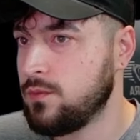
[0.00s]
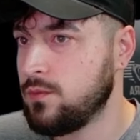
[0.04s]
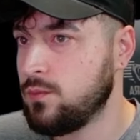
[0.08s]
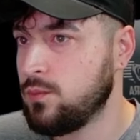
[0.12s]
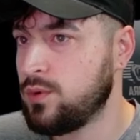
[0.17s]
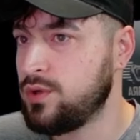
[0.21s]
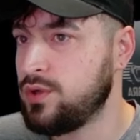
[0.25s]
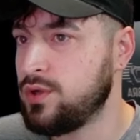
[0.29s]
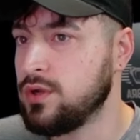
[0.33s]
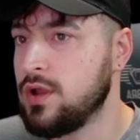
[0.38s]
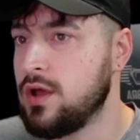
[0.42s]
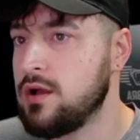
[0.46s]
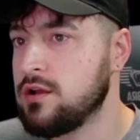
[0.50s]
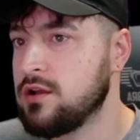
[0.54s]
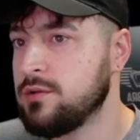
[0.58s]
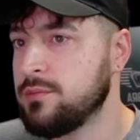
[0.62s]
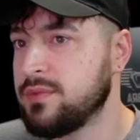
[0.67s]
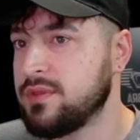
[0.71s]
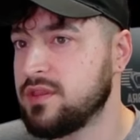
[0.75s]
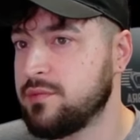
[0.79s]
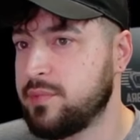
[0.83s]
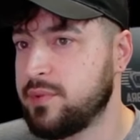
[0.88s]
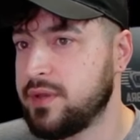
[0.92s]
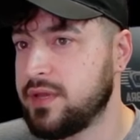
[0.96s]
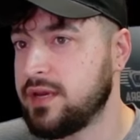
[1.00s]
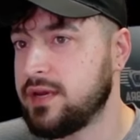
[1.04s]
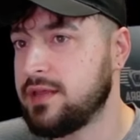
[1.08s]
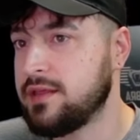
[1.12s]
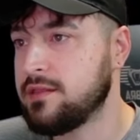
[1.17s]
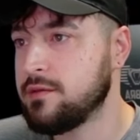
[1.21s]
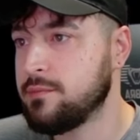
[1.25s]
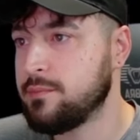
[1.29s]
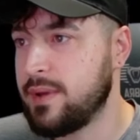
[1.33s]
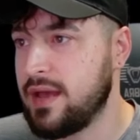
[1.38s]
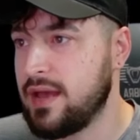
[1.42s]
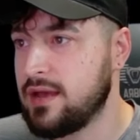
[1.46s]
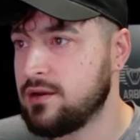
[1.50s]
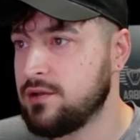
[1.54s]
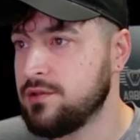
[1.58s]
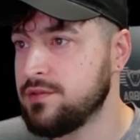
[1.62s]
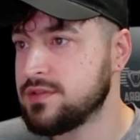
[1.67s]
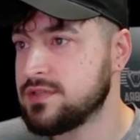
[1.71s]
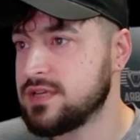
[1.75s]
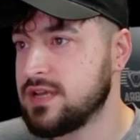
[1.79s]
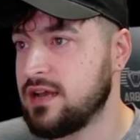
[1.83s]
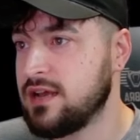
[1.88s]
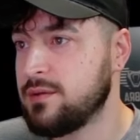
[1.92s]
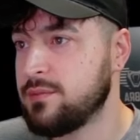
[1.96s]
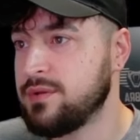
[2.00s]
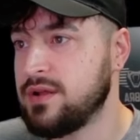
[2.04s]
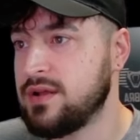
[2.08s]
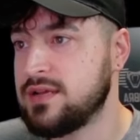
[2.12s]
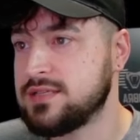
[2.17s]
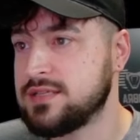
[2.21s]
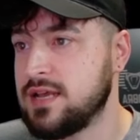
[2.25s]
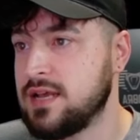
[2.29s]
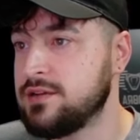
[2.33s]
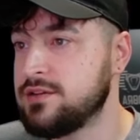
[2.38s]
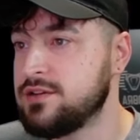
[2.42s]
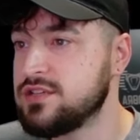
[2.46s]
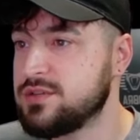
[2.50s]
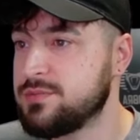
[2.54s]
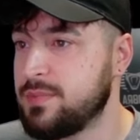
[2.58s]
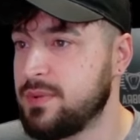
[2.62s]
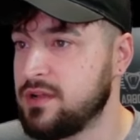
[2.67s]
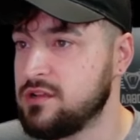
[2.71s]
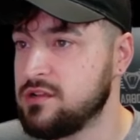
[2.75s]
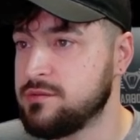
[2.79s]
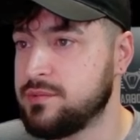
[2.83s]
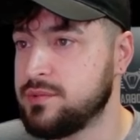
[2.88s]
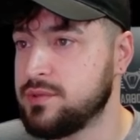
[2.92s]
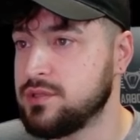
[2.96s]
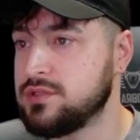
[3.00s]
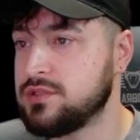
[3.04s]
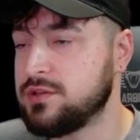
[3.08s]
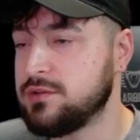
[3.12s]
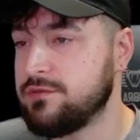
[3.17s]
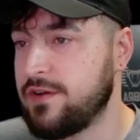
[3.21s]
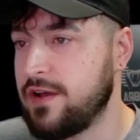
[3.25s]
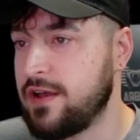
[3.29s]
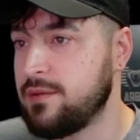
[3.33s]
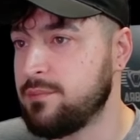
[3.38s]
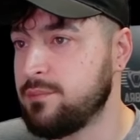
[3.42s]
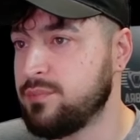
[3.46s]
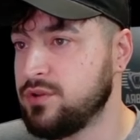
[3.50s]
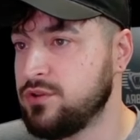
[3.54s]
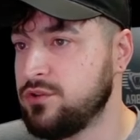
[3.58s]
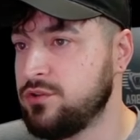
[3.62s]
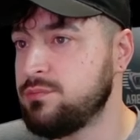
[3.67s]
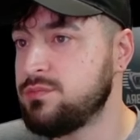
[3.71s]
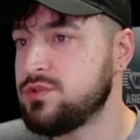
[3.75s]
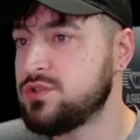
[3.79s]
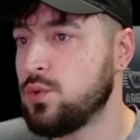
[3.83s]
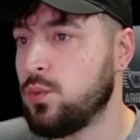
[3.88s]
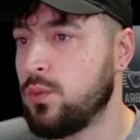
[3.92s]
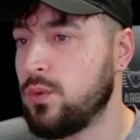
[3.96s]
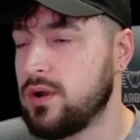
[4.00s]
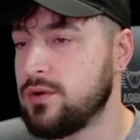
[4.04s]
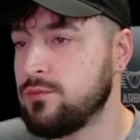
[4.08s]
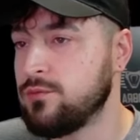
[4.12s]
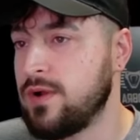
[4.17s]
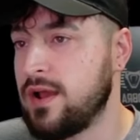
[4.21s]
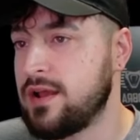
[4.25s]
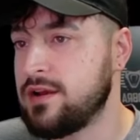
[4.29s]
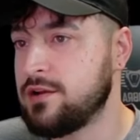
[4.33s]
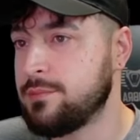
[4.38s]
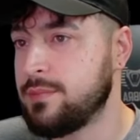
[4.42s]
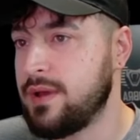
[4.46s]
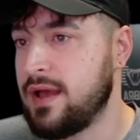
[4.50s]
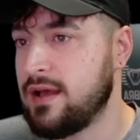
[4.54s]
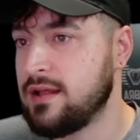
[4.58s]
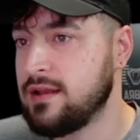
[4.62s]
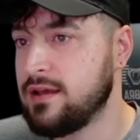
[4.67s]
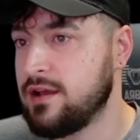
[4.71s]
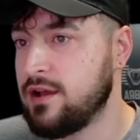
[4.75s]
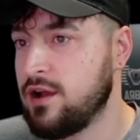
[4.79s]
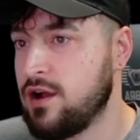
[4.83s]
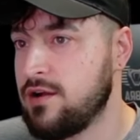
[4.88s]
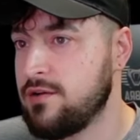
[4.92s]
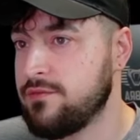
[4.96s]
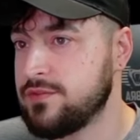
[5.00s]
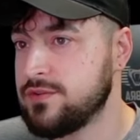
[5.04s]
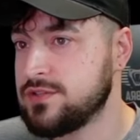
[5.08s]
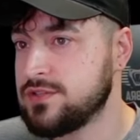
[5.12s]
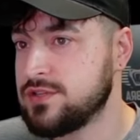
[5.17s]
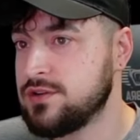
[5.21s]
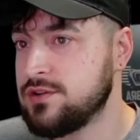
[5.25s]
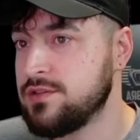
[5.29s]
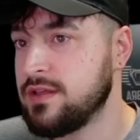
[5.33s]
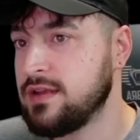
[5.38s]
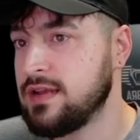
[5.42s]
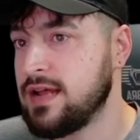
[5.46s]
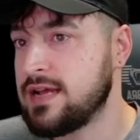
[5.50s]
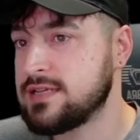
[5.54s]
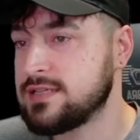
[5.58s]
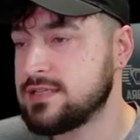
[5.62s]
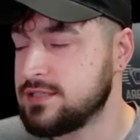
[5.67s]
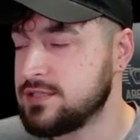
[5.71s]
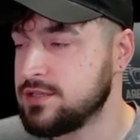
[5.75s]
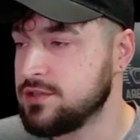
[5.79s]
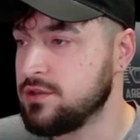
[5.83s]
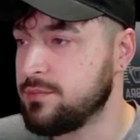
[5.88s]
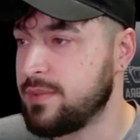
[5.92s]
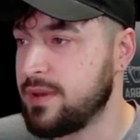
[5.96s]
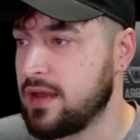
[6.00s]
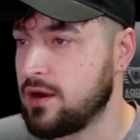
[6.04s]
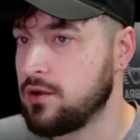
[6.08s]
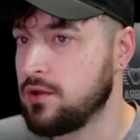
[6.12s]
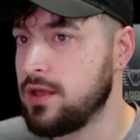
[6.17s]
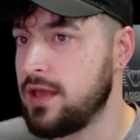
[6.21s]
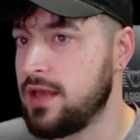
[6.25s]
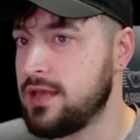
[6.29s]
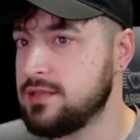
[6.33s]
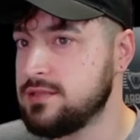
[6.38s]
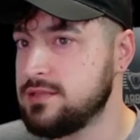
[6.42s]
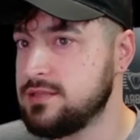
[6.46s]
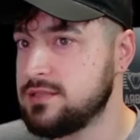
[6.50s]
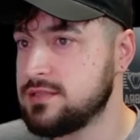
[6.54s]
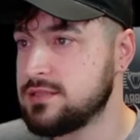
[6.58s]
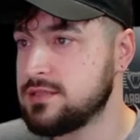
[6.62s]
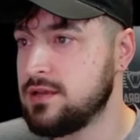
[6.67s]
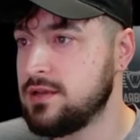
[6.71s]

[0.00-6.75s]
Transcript: When you unlock him at the beginning of the battle, this guy applies Undispellable Divine Plume to 1 random ally officer that lasts until the battle ends.